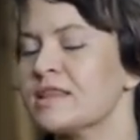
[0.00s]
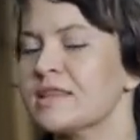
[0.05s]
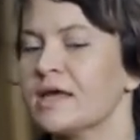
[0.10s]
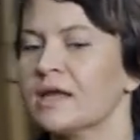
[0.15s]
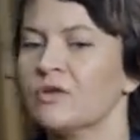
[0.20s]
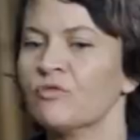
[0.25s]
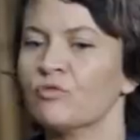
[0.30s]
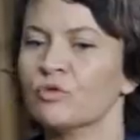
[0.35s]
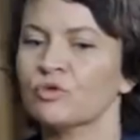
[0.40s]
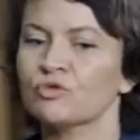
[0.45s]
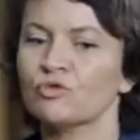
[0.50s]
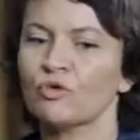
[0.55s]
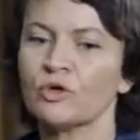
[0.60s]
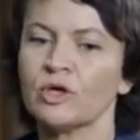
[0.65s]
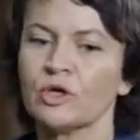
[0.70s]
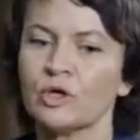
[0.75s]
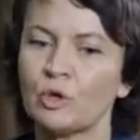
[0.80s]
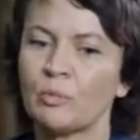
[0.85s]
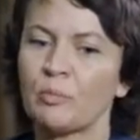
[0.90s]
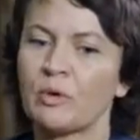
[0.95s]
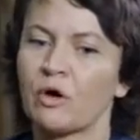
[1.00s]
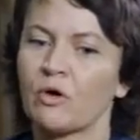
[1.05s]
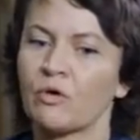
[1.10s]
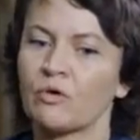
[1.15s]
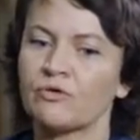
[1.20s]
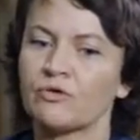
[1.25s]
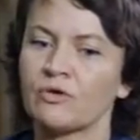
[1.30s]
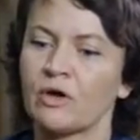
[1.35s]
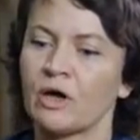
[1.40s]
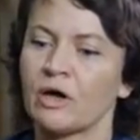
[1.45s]
Then if we're talking
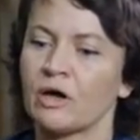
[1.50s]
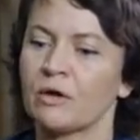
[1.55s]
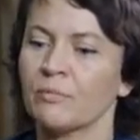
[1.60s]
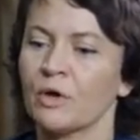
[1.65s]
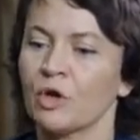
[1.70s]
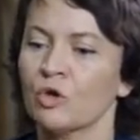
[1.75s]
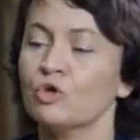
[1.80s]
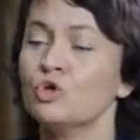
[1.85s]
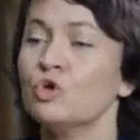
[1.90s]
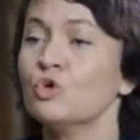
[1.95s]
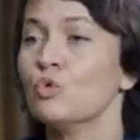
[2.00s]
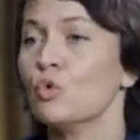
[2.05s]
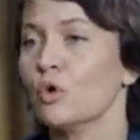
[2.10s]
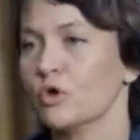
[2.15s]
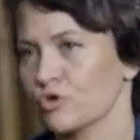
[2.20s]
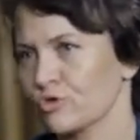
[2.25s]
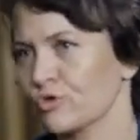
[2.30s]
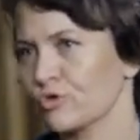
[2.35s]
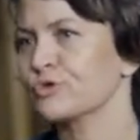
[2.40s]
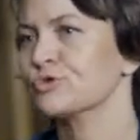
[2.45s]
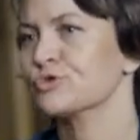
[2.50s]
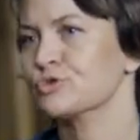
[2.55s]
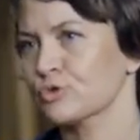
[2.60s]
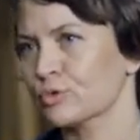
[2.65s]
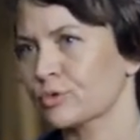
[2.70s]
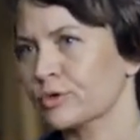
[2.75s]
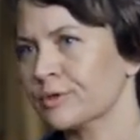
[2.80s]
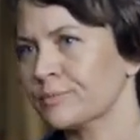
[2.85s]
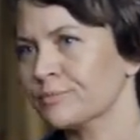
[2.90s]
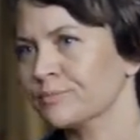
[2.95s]
about a new HR
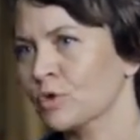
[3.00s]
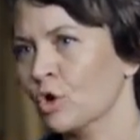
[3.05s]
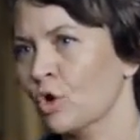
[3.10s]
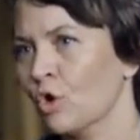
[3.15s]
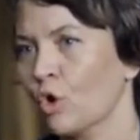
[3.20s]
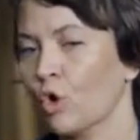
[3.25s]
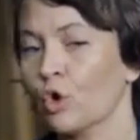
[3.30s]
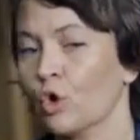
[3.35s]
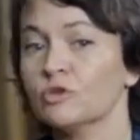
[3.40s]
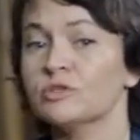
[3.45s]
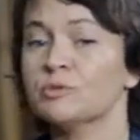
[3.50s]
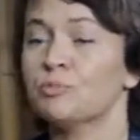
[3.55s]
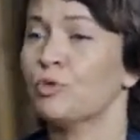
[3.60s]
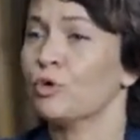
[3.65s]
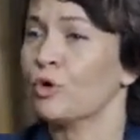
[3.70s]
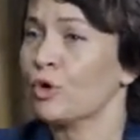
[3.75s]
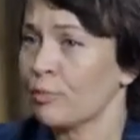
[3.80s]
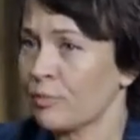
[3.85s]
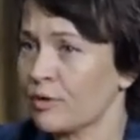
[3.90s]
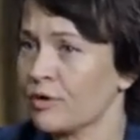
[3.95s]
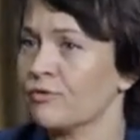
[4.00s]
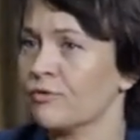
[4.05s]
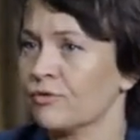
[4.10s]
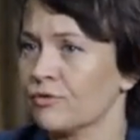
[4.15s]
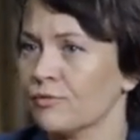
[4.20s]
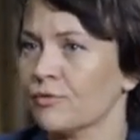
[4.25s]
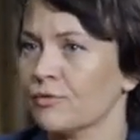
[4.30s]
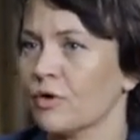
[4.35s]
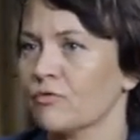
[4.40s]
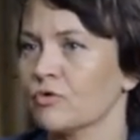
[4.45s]
SOAR or
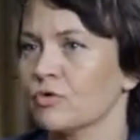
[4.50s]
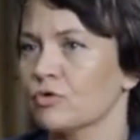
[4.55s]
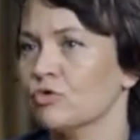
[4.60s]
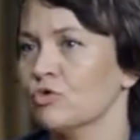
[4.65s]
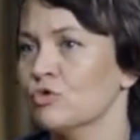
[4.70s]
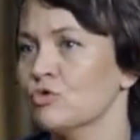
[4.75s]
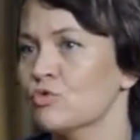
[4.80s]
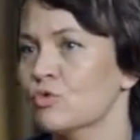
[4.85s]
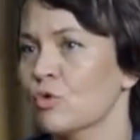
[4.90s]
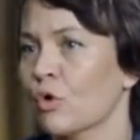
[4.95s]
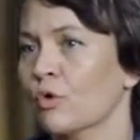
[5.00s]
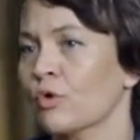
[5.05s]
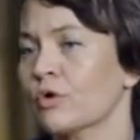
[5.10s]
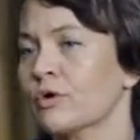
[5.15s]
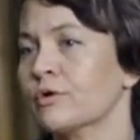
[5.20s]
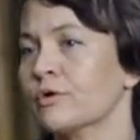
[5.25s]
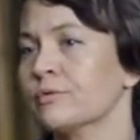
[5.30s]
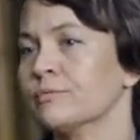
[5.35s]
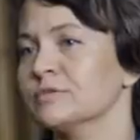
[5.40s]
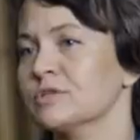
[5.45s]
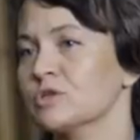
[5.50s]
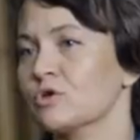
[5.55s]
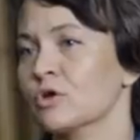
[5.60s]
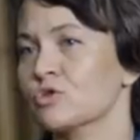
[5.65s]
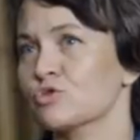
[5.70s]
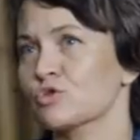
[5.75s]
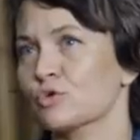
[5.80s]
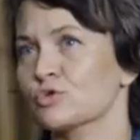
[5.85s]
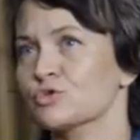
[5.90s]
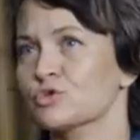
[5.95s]
deployment of the new or the
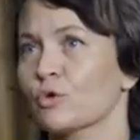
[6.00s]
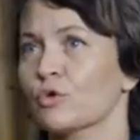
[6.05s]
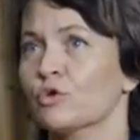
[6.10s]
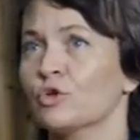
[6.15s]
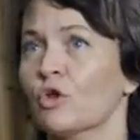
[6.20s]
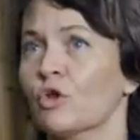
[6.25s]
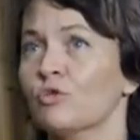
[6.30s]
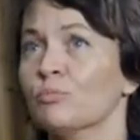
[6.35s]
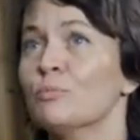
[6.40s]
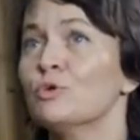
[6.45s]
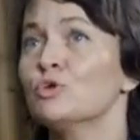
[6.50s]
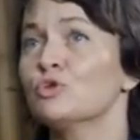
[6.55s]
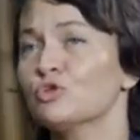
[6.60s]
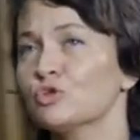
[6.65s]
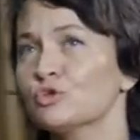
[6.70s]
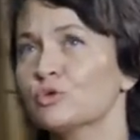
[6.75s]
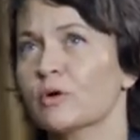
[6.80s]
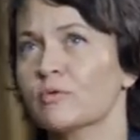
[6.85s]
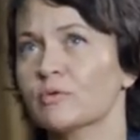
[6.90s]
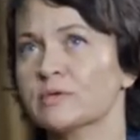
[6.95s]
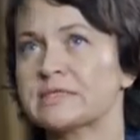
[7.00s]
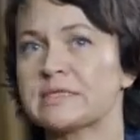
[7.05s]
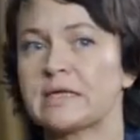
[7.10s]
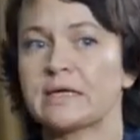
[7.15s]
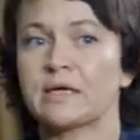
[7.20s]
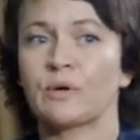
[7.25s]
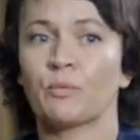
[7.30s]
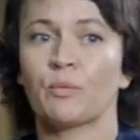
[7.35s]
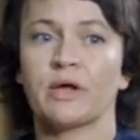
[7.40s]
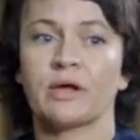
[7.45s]
HR SOAR not mature, I would
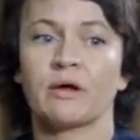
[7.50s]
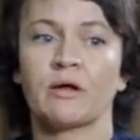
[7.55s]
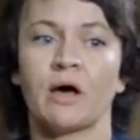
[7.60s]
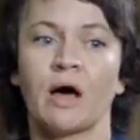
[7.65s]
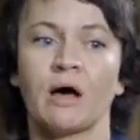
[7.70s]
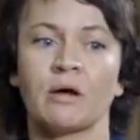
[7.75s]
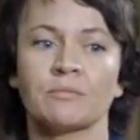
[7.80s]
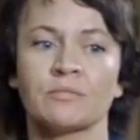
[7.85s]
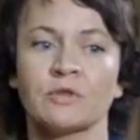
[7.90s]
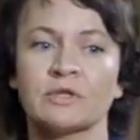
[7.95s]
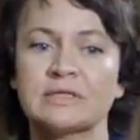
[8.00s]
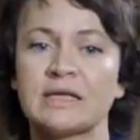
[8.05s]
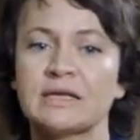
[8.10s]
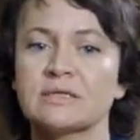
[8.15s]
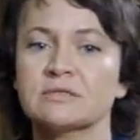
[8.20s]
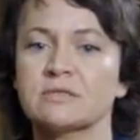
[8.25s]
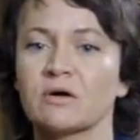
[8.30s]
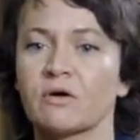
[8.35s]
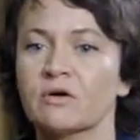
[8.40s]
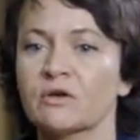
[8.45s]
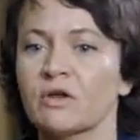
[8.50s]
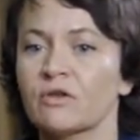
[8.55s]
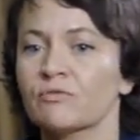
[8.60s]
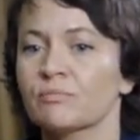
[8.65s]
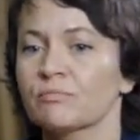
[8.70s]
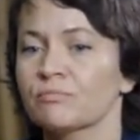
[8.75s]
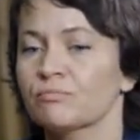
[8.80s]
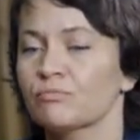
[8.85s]
say, where the data are not